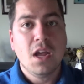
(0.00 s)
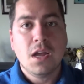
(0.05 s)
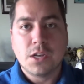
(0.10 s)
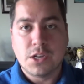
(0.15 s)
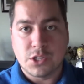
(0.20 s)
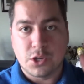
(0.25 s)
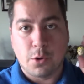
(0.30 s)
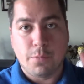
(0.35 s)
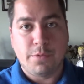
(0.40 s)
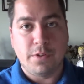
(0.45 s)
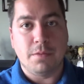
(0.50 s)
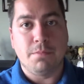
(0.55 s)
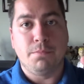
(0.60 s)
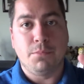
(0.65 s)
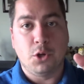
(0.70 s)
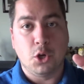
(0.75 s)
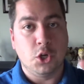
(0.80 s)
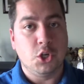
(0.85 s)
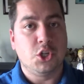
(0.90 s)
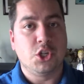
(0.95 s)
just hopefully
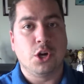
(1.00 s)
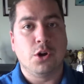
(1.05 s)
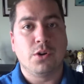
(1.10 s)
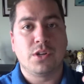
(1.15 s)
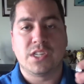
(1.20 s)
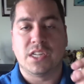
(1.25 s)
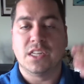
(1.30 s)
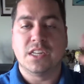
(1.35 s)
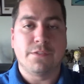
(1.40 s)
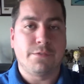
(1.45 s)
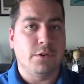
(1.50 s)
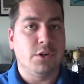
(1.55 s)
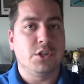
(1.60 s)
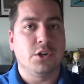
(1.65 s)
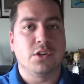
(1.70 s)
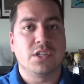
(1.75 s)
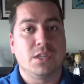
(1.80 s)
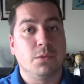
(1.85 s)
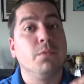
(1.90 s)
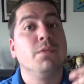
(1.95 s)
good jokes and different
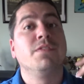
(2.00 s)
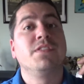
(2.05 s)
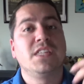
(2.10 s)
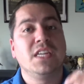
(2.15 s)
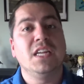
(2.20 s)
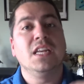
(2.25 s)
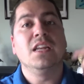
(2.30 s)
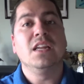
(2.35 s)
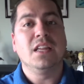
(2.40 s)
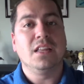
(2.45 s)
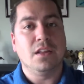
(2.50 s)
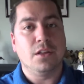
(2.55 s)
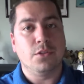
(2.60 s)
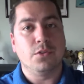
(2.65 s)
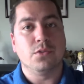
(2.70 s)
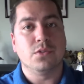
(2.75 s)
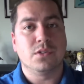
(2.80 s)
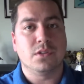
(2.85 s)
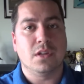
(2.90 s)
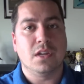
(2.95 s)
jokes than we've seen in
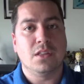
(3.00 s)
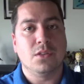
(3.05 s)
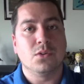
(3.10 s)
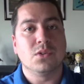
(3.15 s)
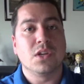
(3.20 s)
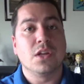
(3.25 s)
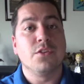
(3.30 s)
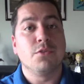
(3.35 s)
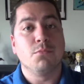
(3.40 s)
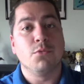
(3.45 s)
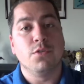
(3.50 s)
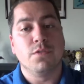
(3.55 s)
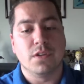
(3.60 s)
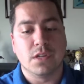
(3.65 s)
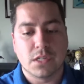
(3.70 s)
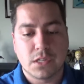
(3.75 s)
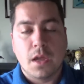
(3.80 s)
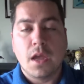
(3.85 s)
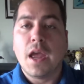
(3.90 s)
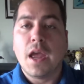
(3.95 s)
those other movies.